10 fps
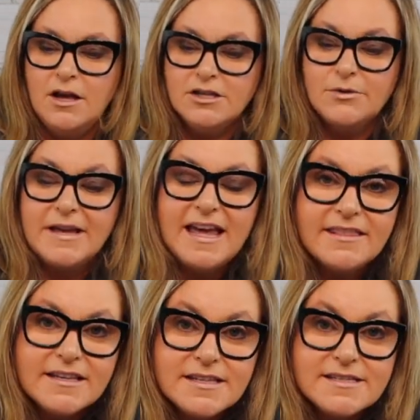So
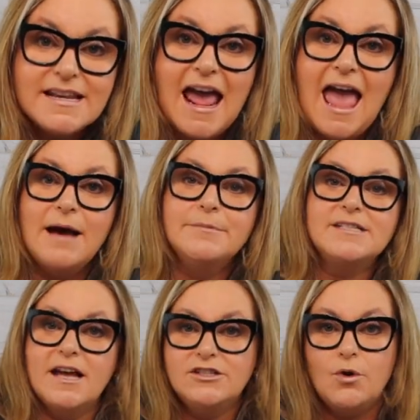again, this is an
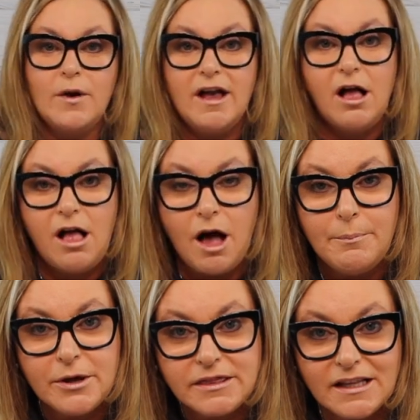Amazon toy haul.
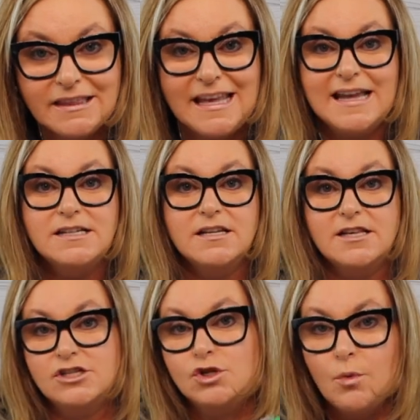I'll put the link to
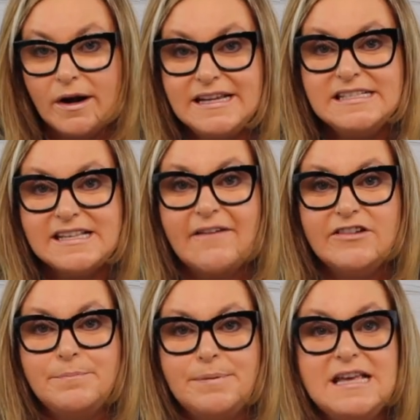this
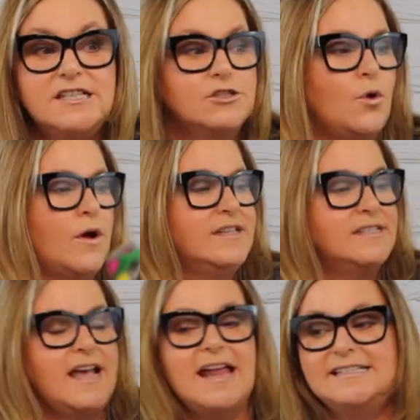27-piece toy
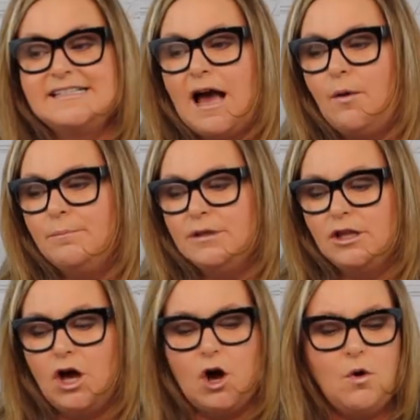set down
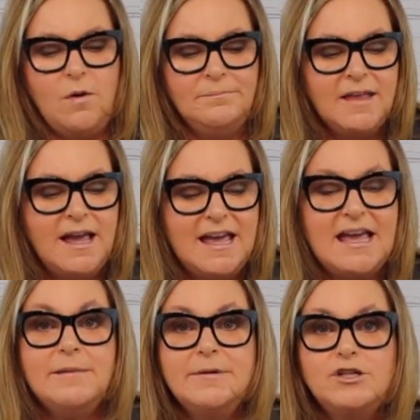below.
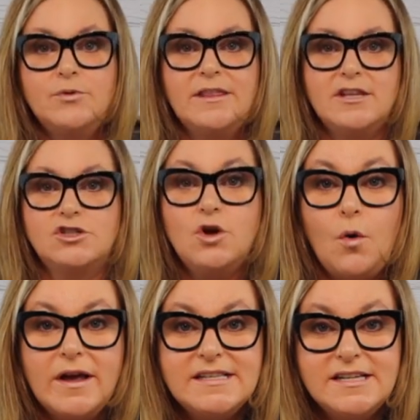In between the
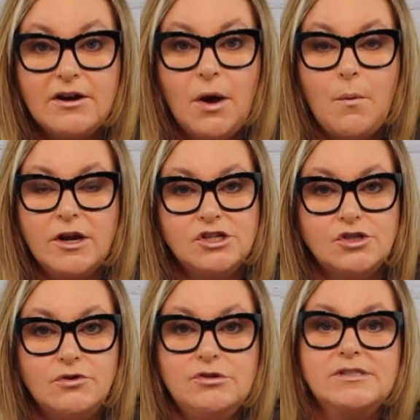toys here, I want to
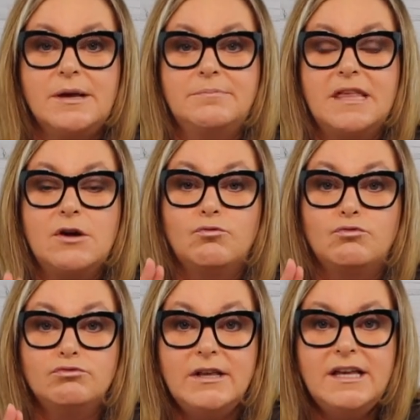show you
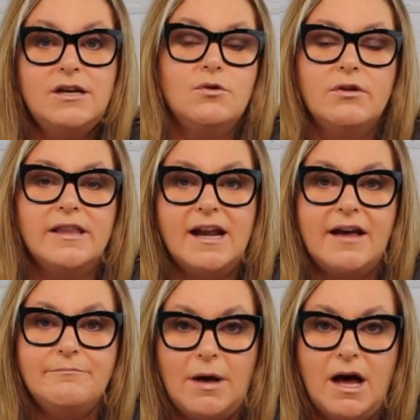something really cool that
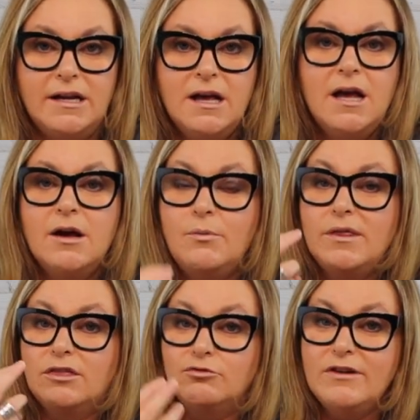I bought.
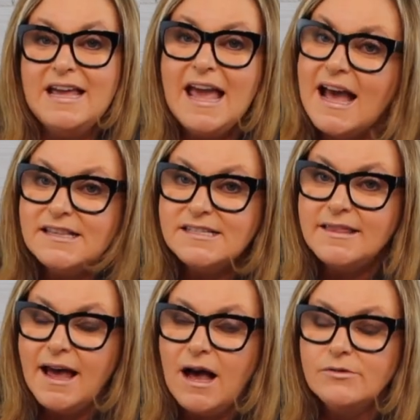With 3 cats
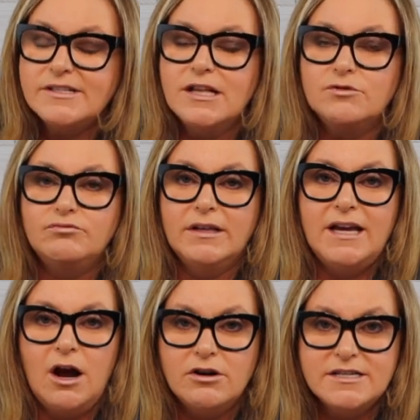in the house, it's
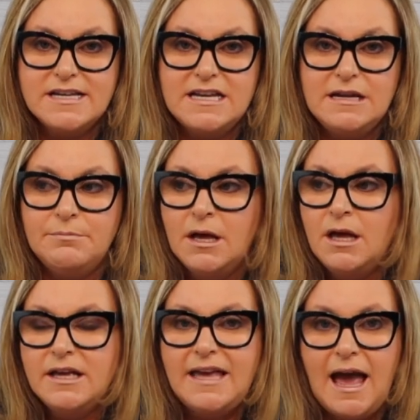really hard to keep
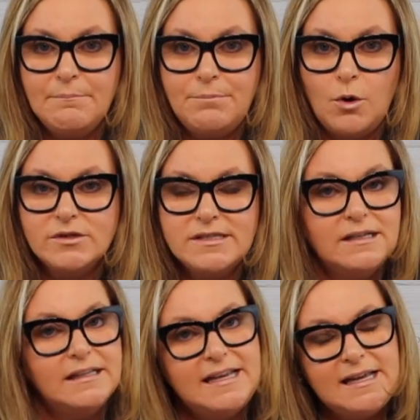cat bowls
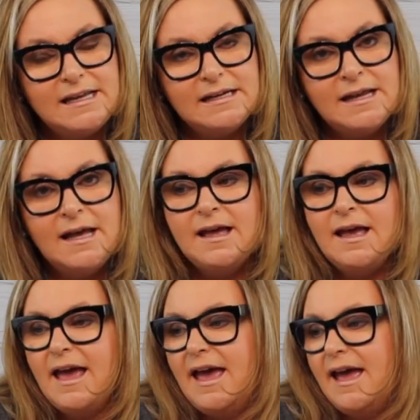clean.
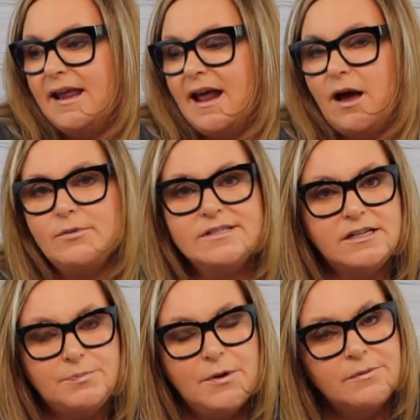And I always
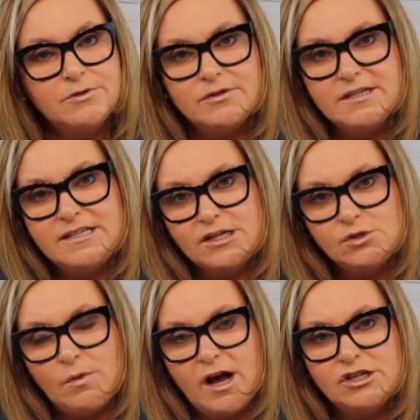like to put them through the
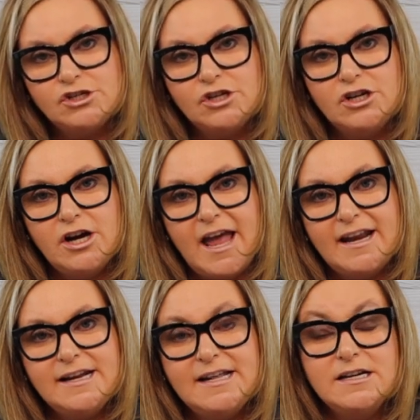dishwasher.
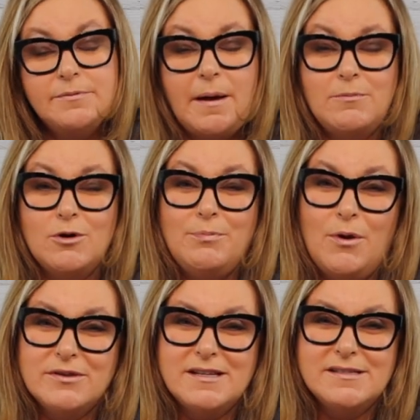And I needed to buy more
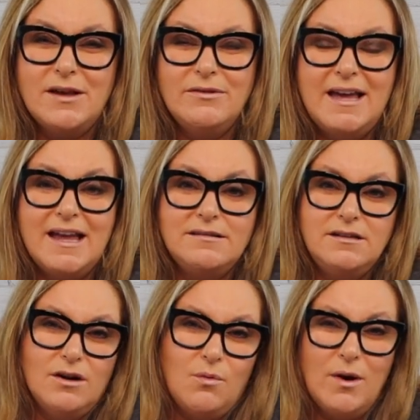bowls because I only had,
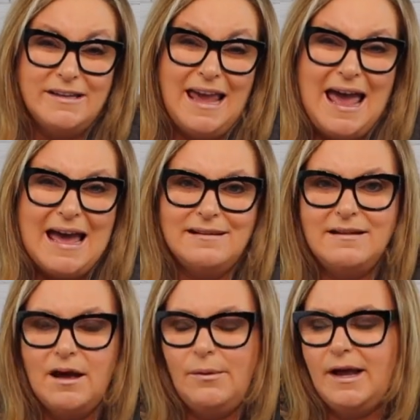you know, 1 cat.
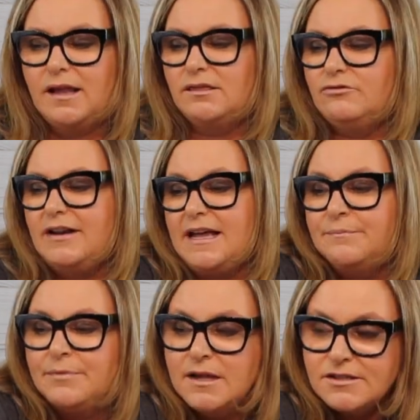And now I got 3.
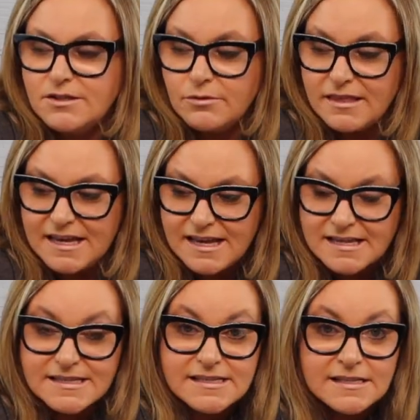So
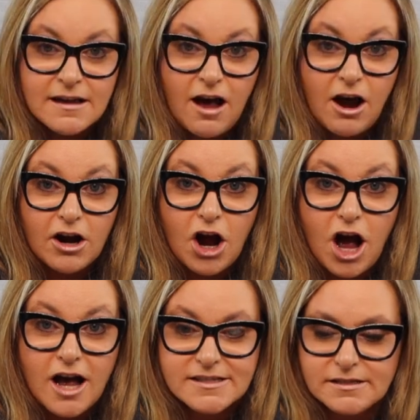these are
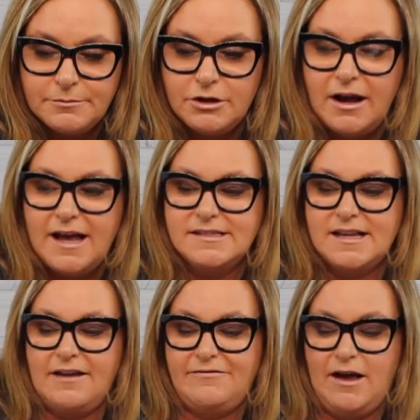awesome, you guys.
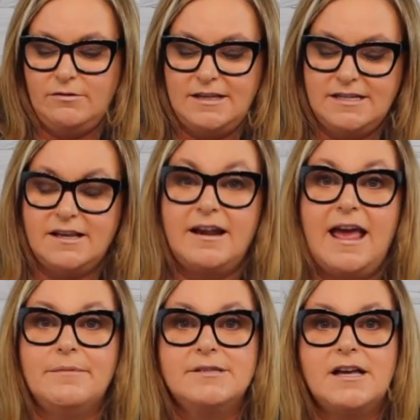I found these on
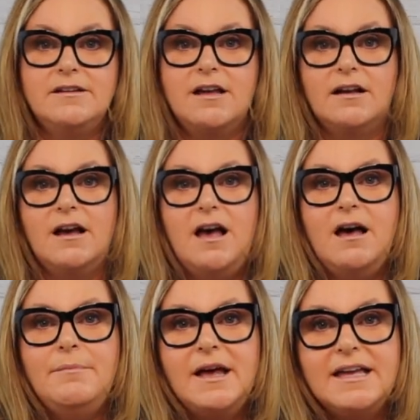
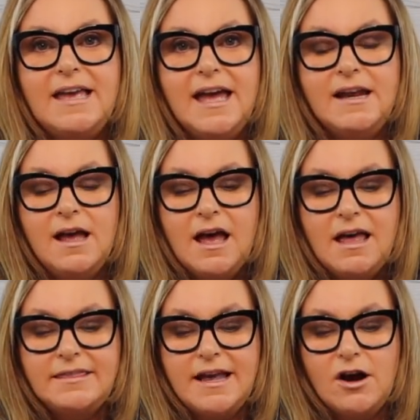Amazon.com. Again,
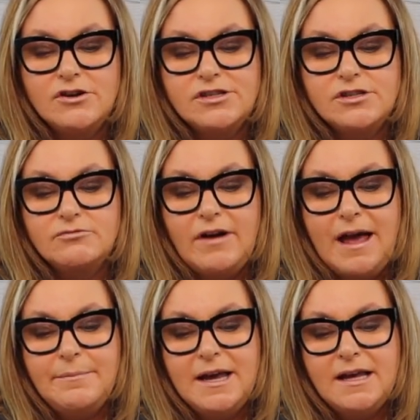they are
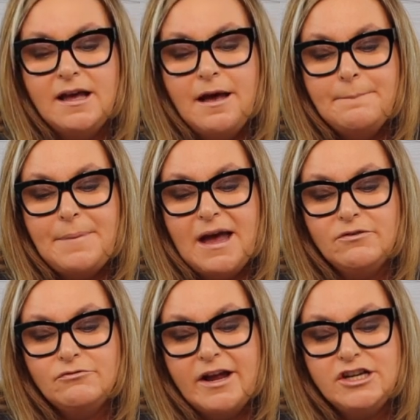ceramic.
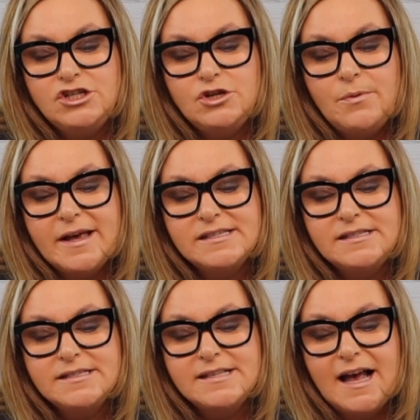Pet Rage US
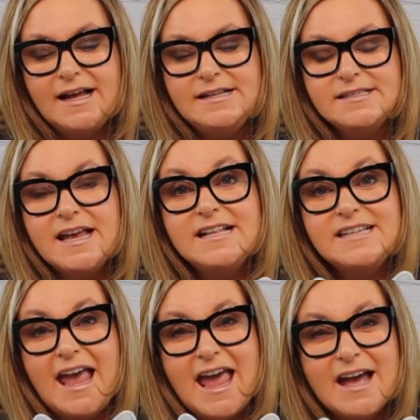Designs.
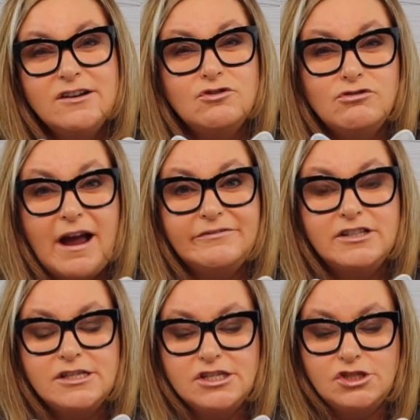It's
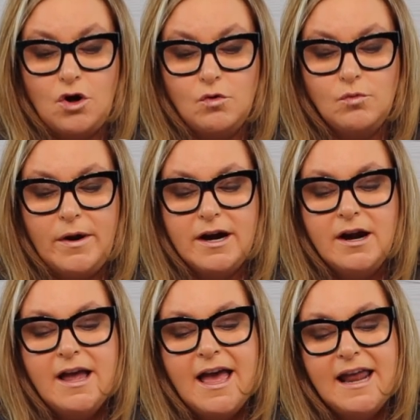handcrafted
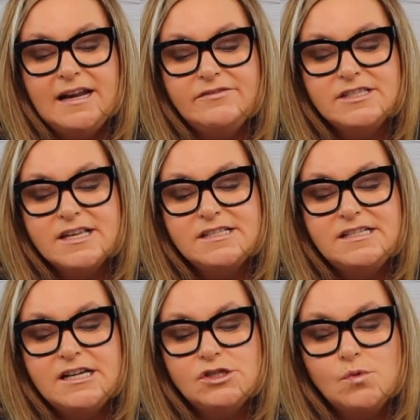stoneware. It even says
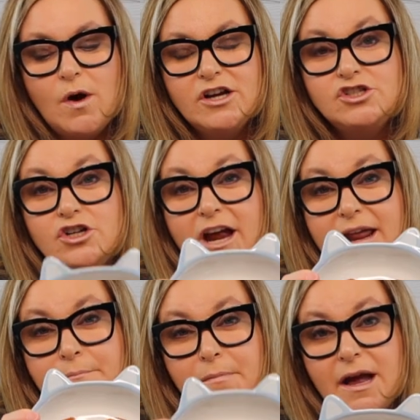dishwasher
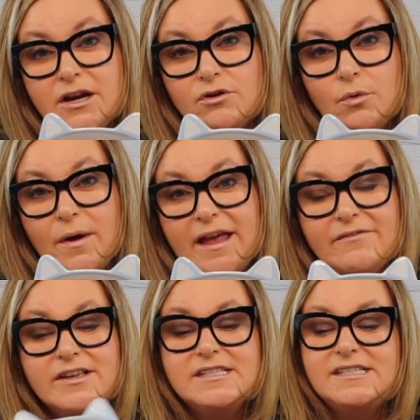and
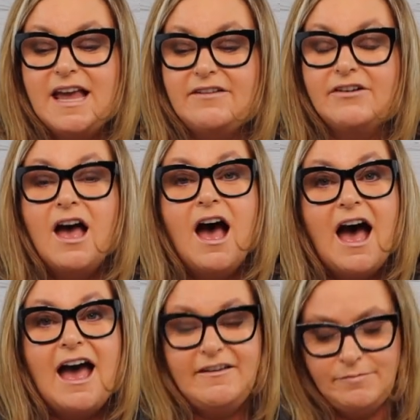microwave
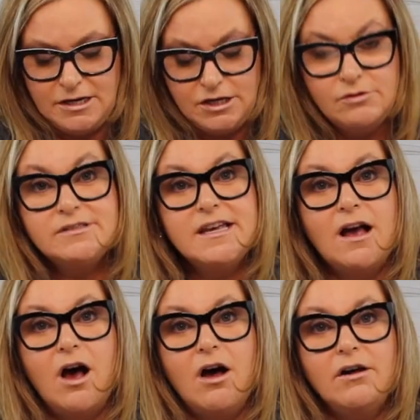safe. I've been
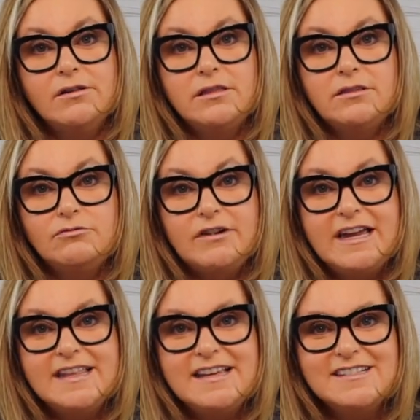using all
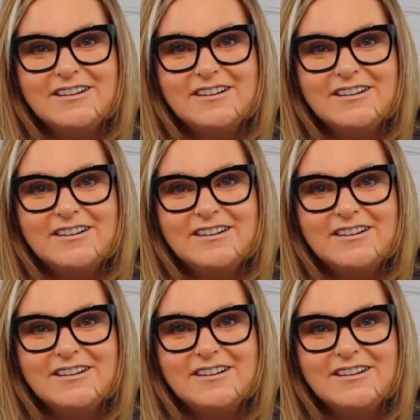3 of these.